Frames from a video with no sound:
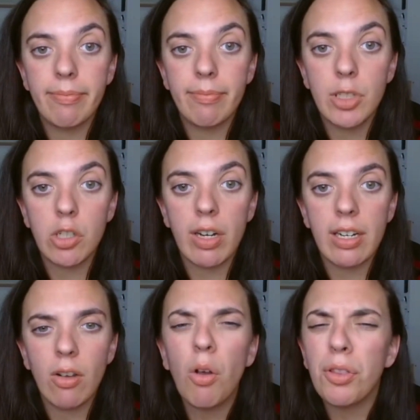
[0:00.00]
degree.
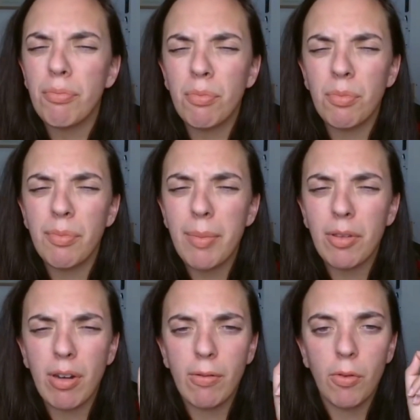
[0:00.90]
Maybe
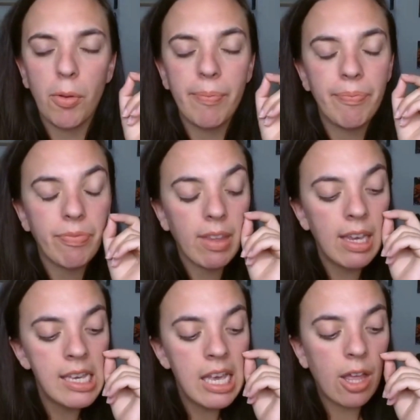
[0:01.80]
3 to 4.
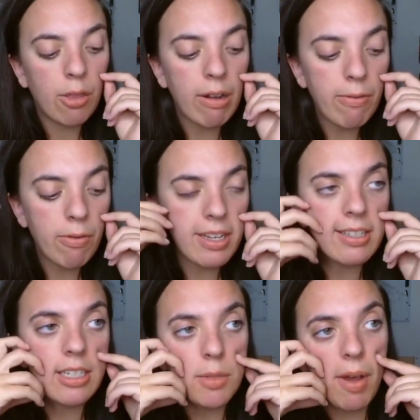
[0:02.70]
3 to 4 years
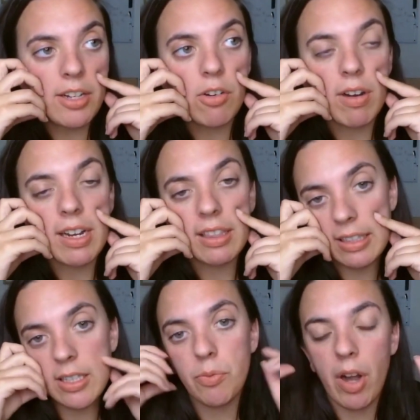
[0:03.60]
into my degree, and
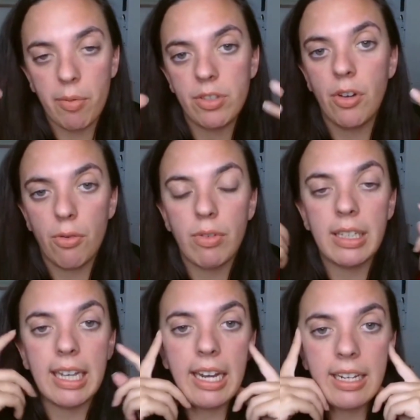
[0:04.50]
this is when I was, really
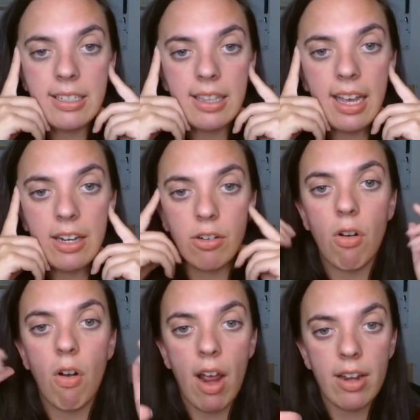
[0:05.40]
getting into the
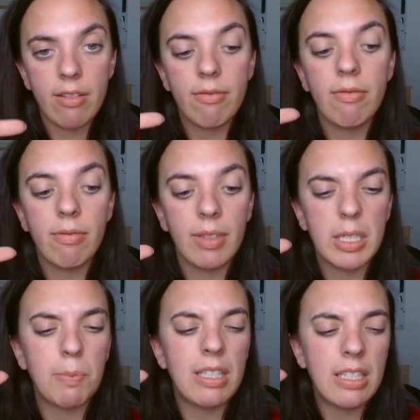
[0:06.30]

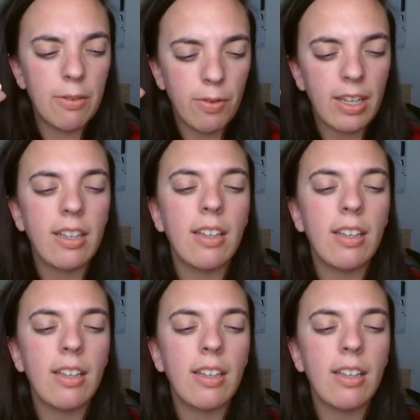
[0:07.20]
specific,